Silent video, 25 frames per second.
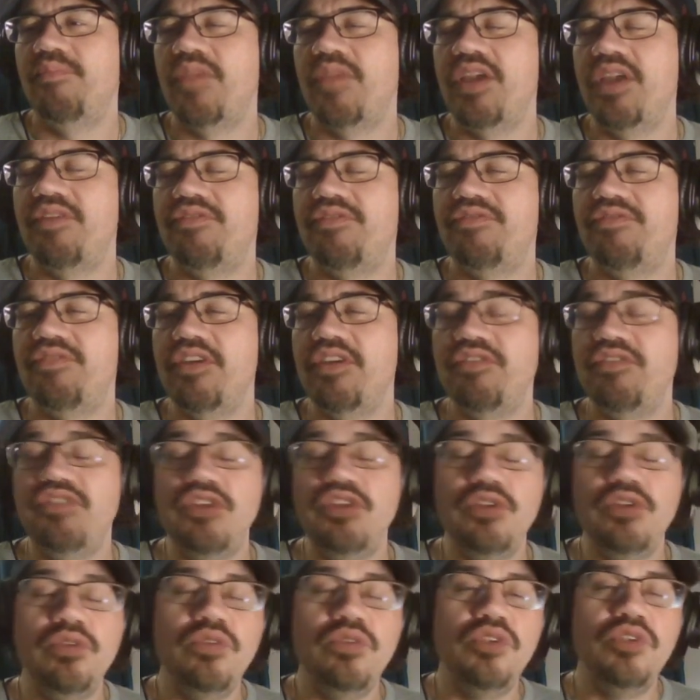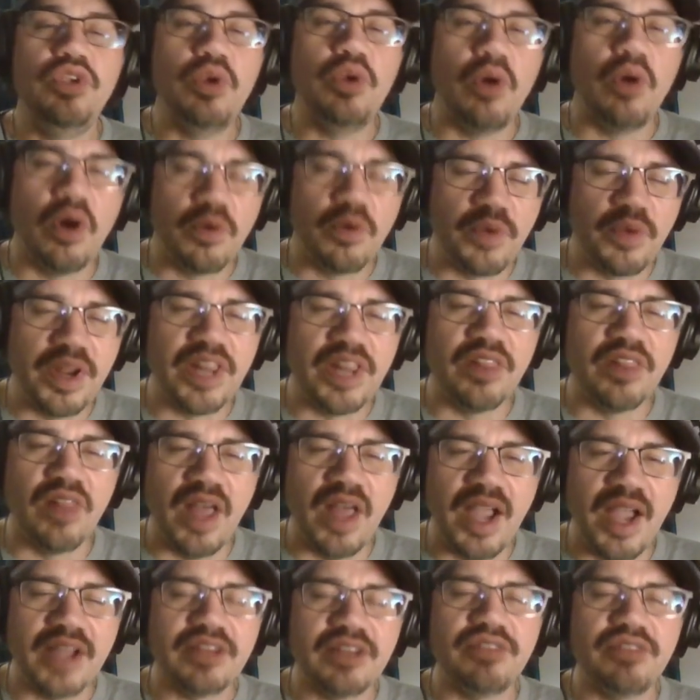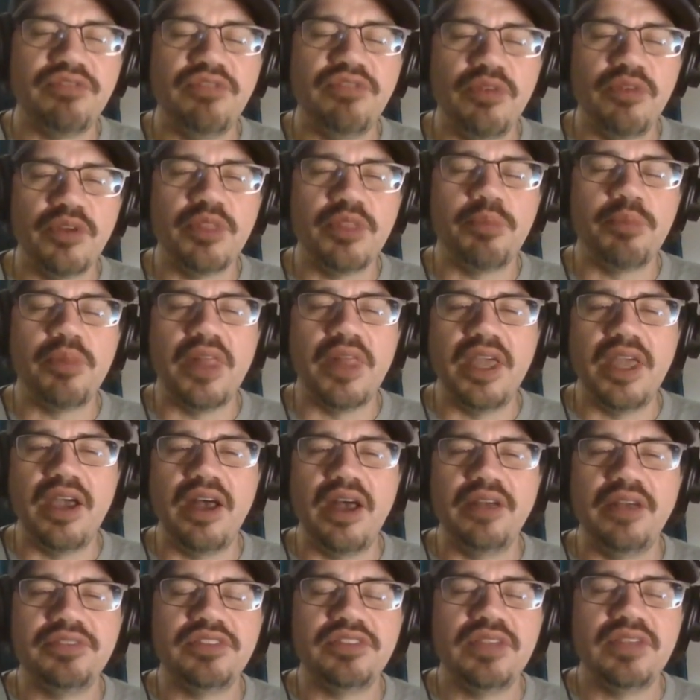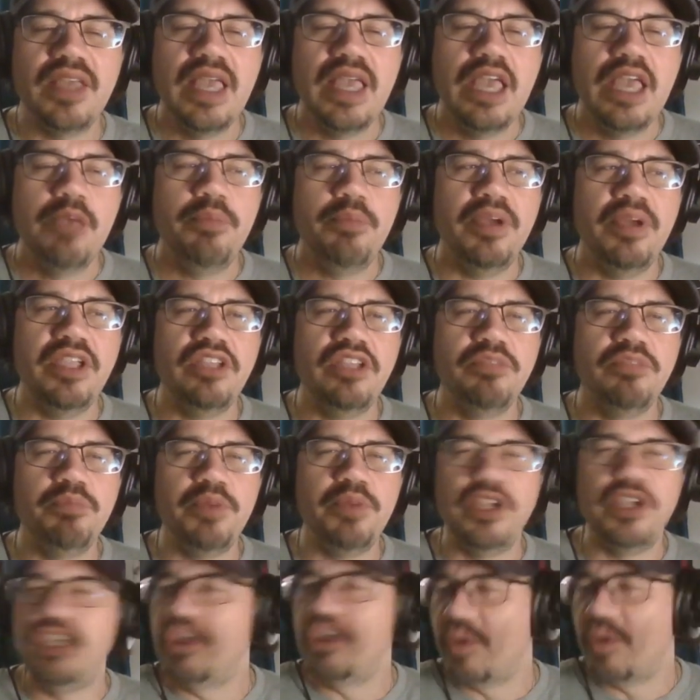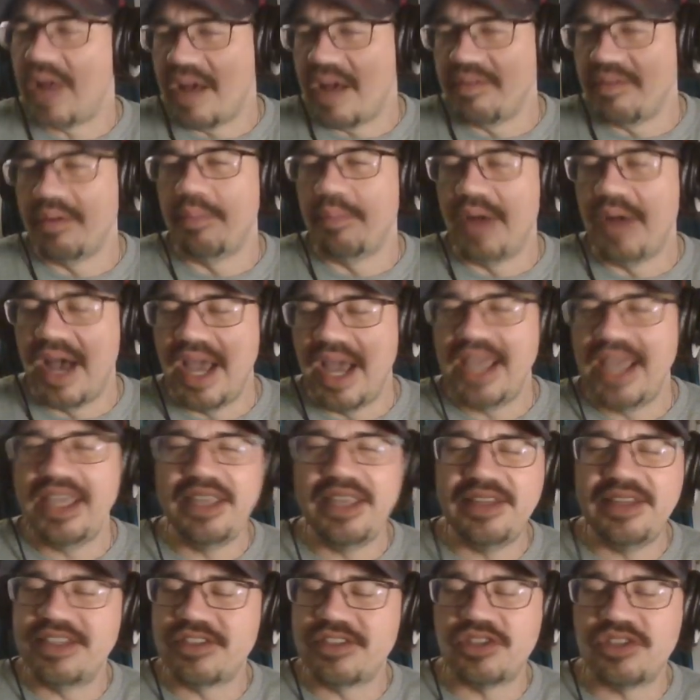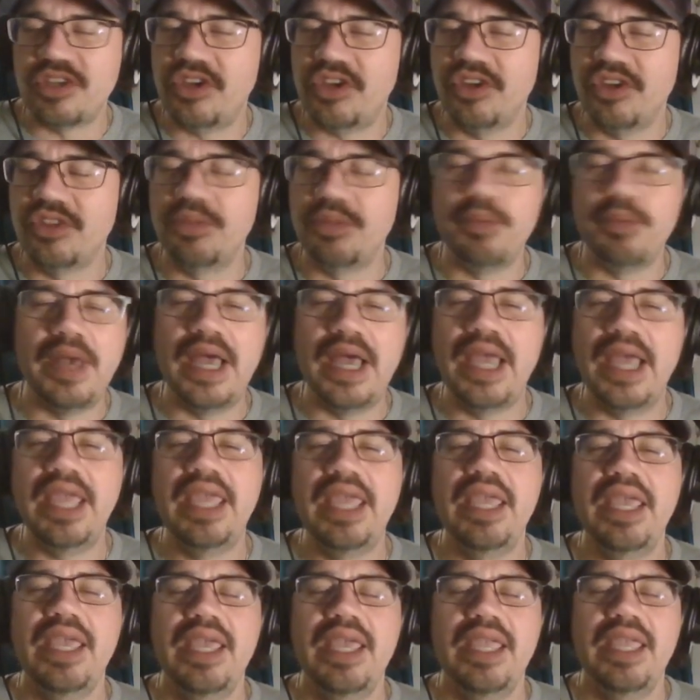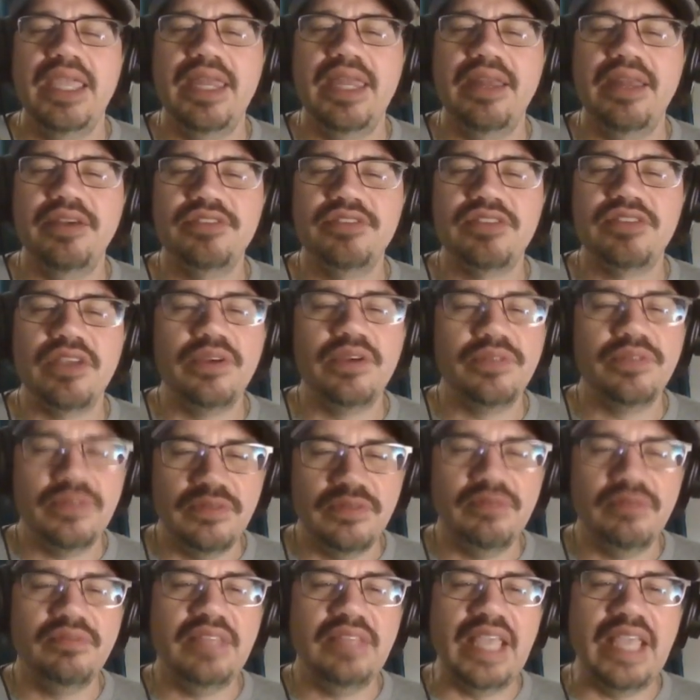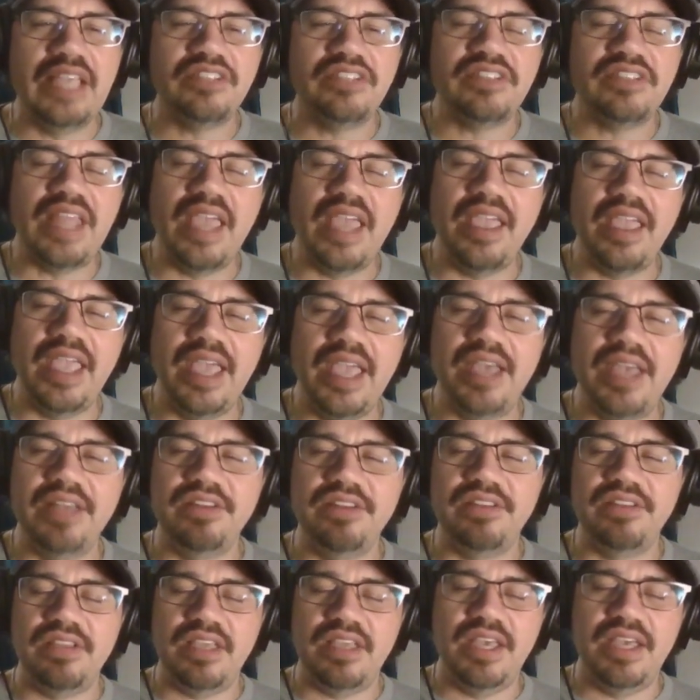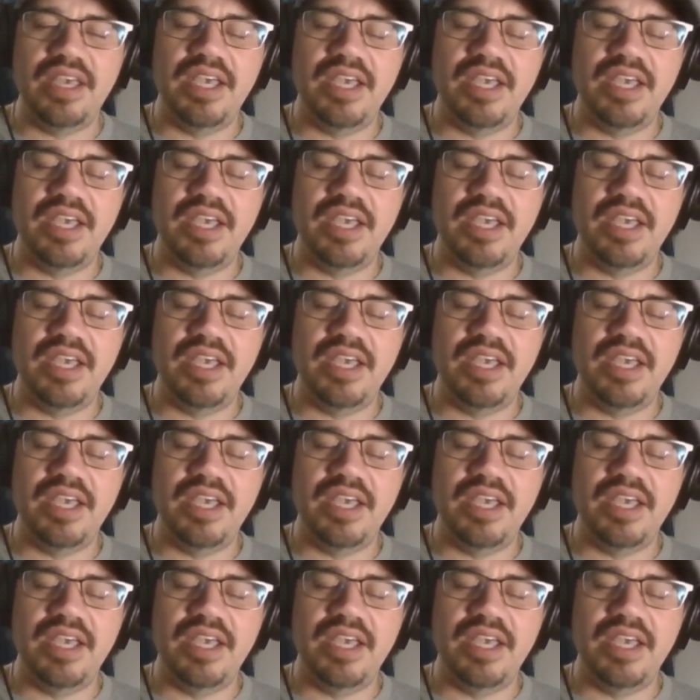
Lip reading: if you're already locked for the playoffs, but you don't have a bye, you didn't secure the bye, so yes, and